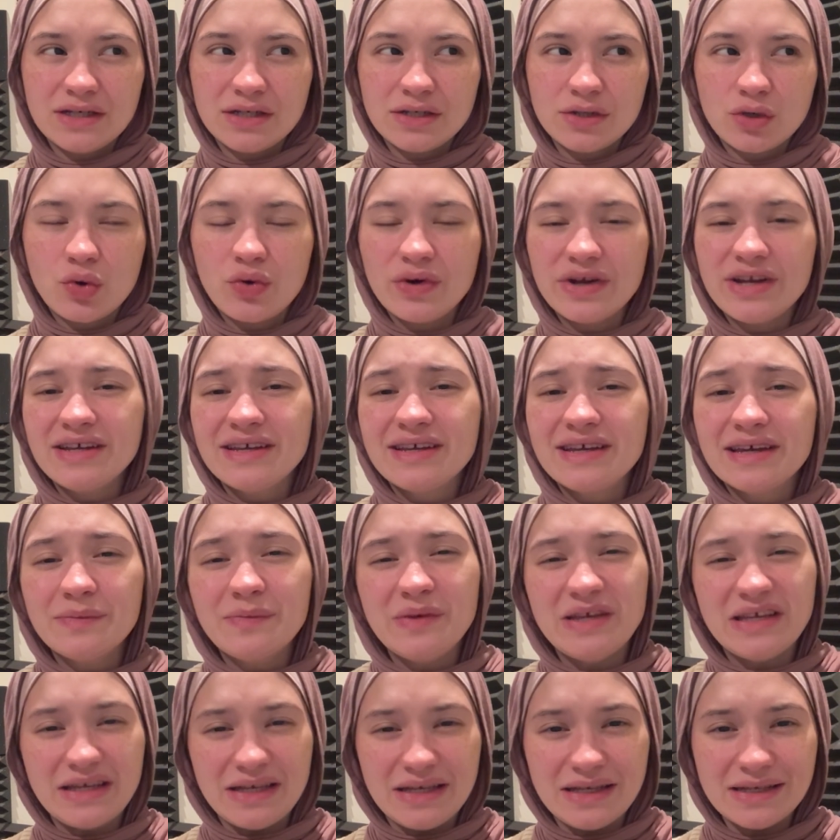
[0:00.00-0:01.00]
quitting can
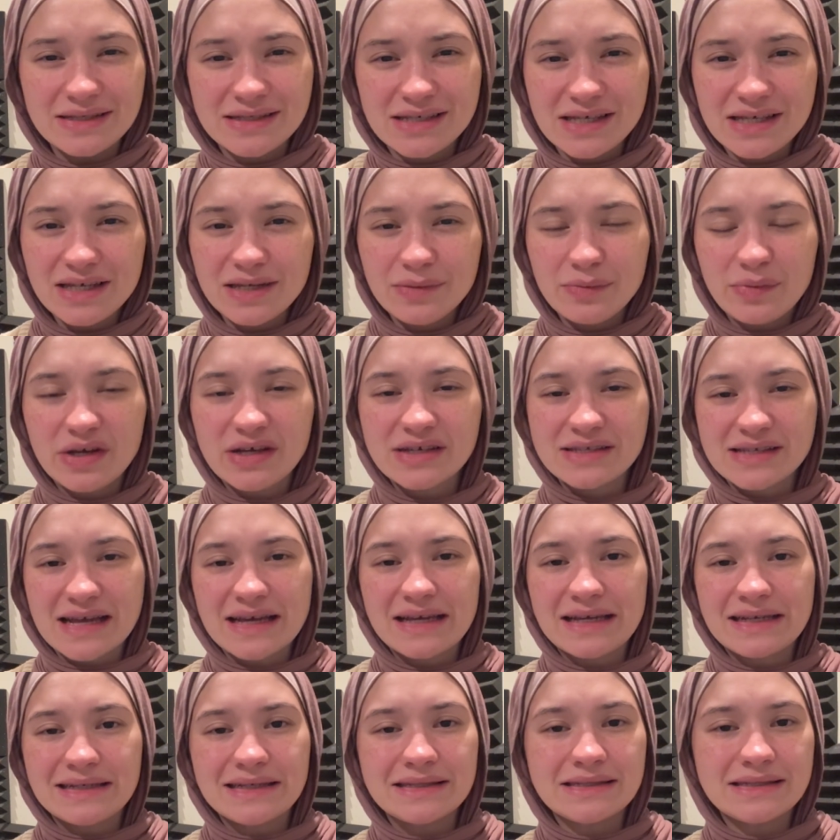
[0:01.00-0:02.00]
be easy because I
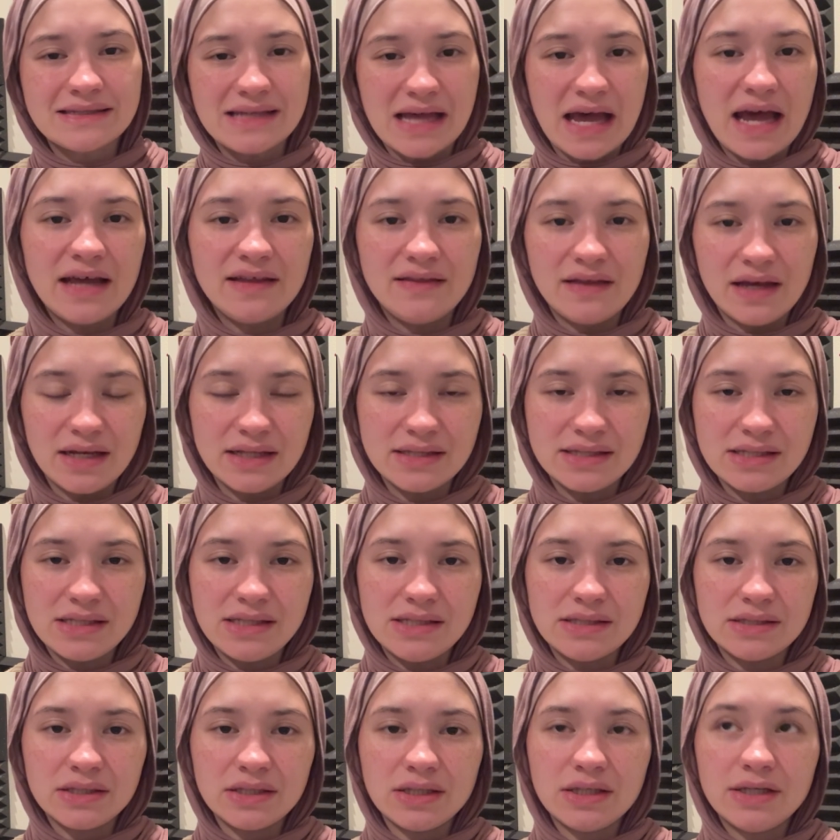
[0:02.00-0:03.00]
can decide that it's
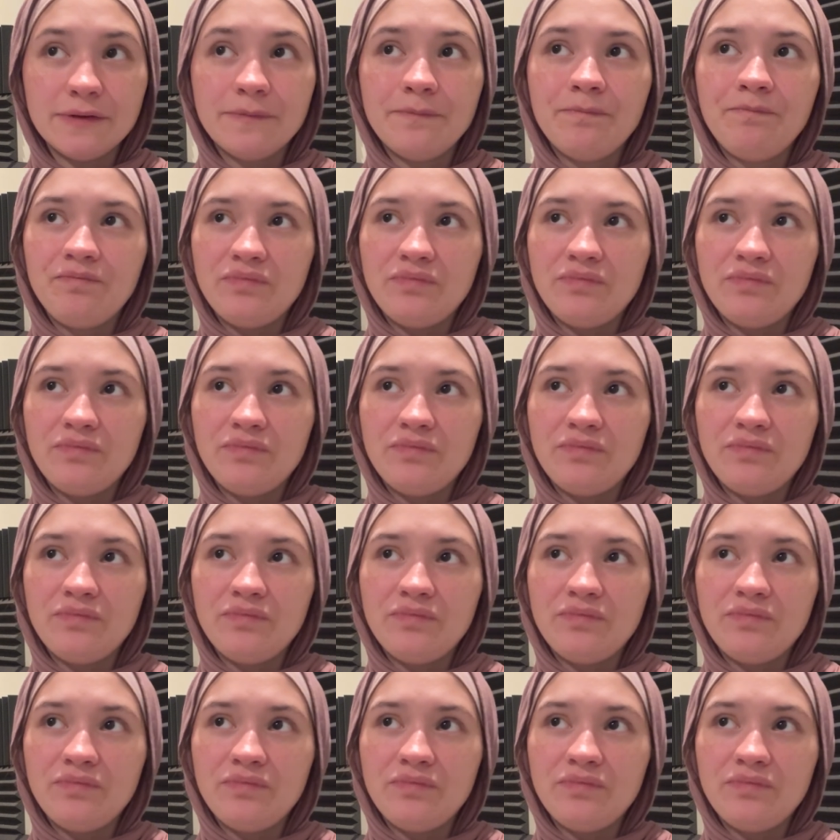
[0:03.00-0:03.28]
easy.